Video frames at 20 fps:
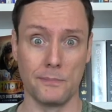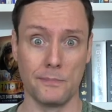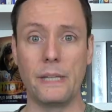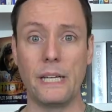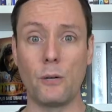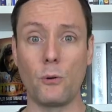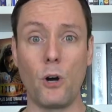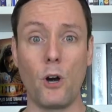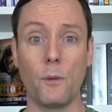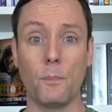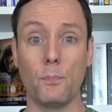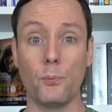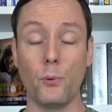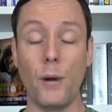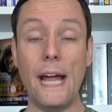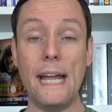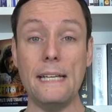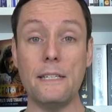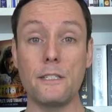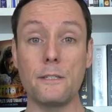There are
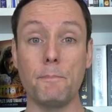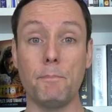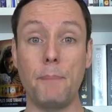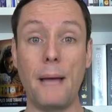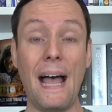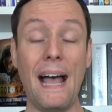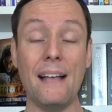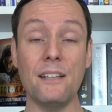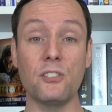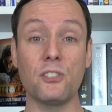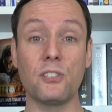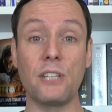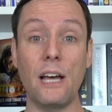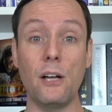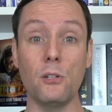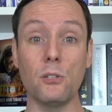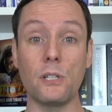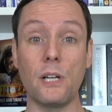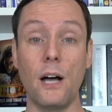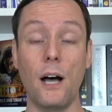bright
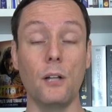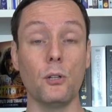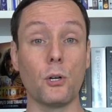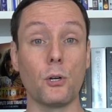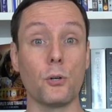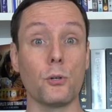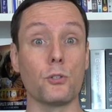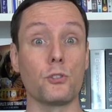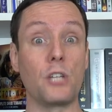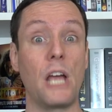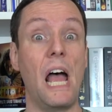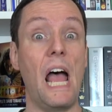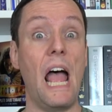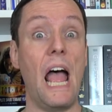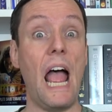pastel colors